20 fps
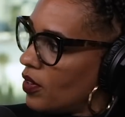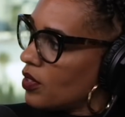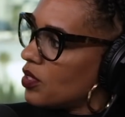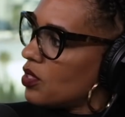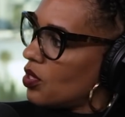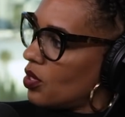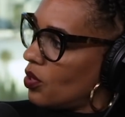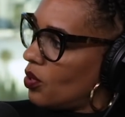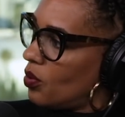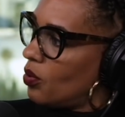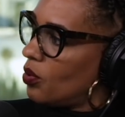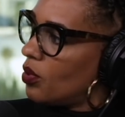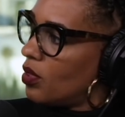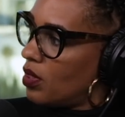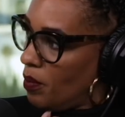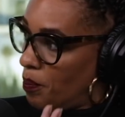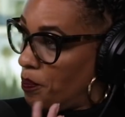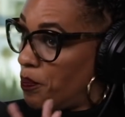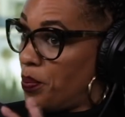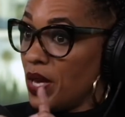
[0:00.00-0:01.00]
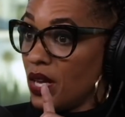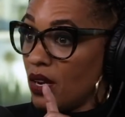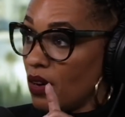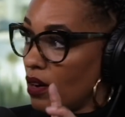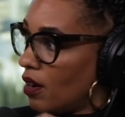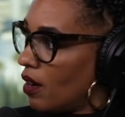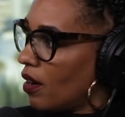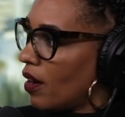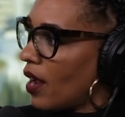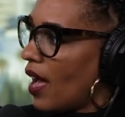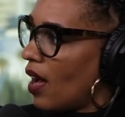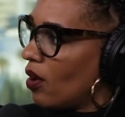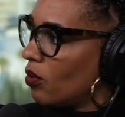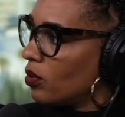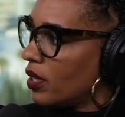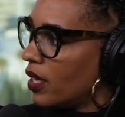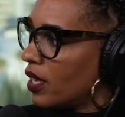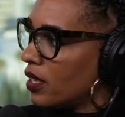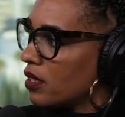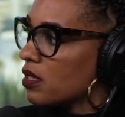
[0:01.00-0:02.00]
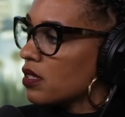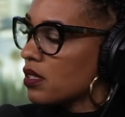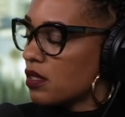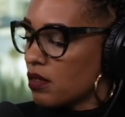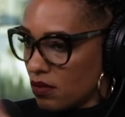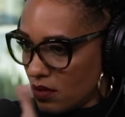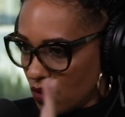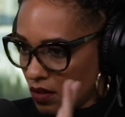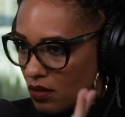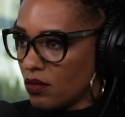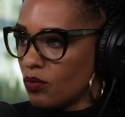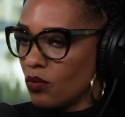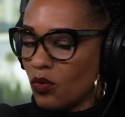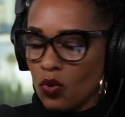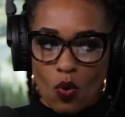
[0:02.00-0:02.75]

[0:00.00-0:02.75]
over to the bigger outlets no,